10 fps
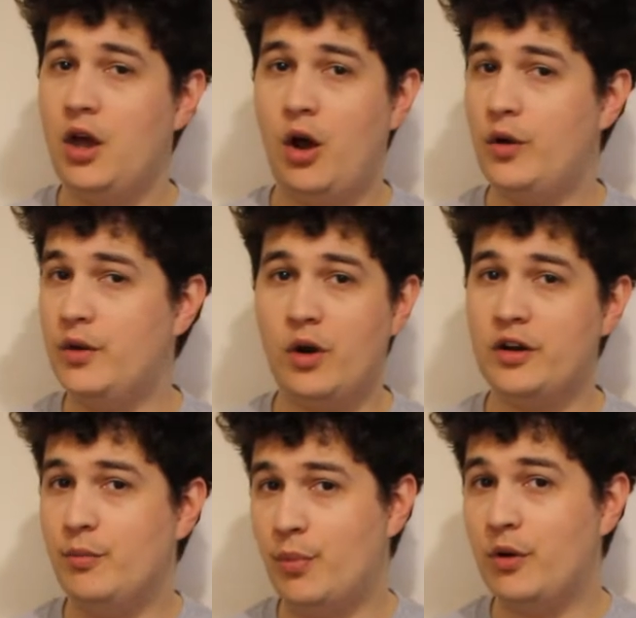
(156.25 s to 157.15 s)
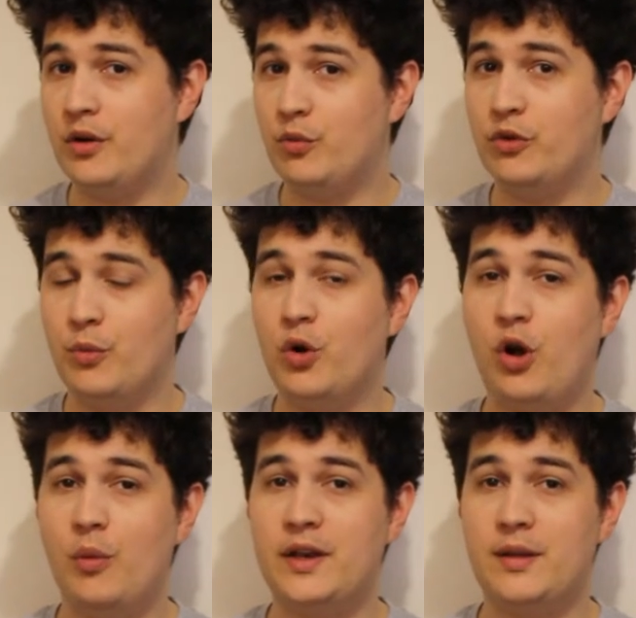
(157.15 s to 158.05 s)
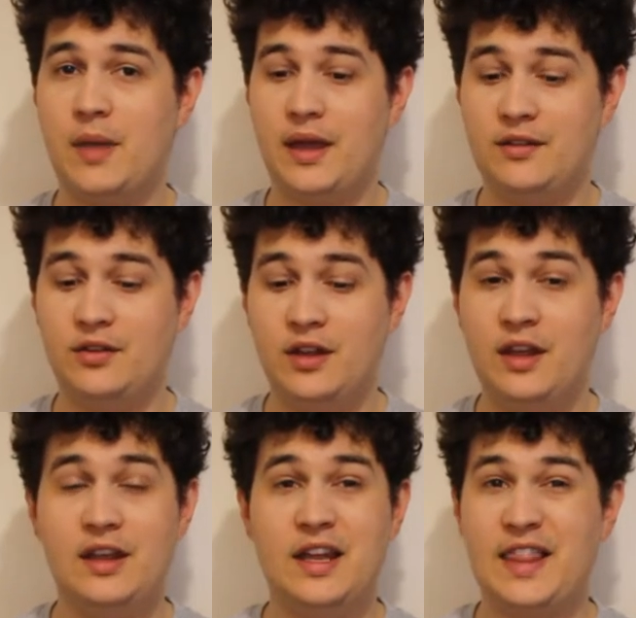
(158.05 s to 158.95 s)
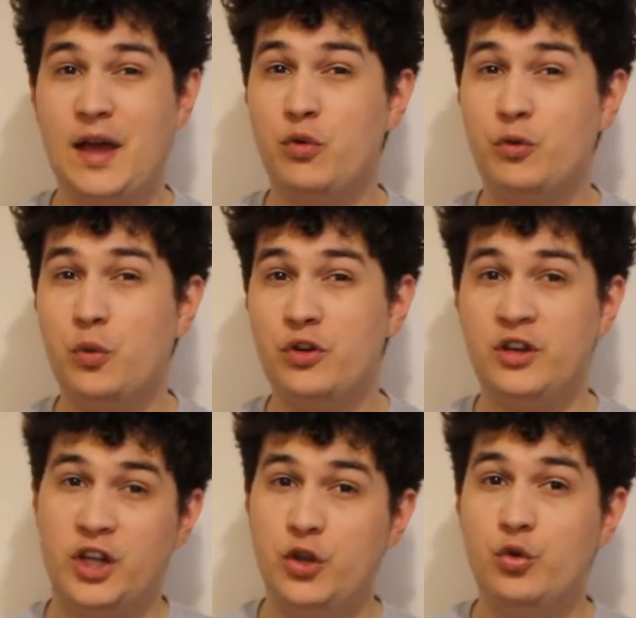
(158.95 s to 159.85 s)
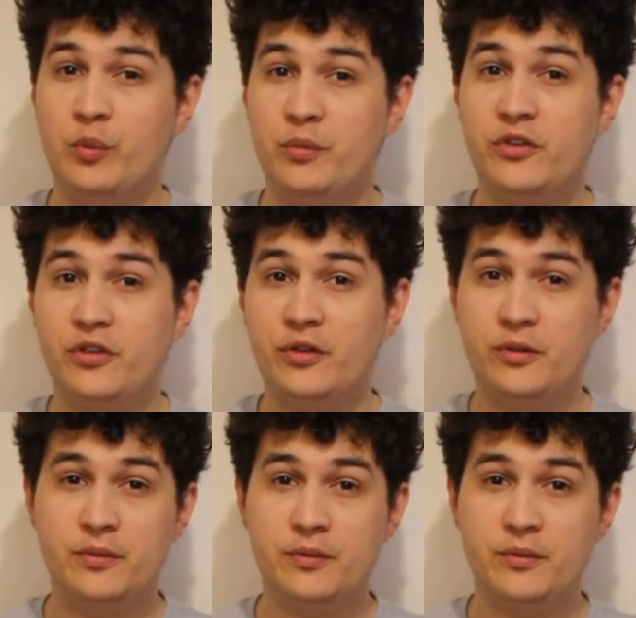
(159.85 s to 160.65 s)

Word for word: Only one component was more commonly made, and that was wooden cubes.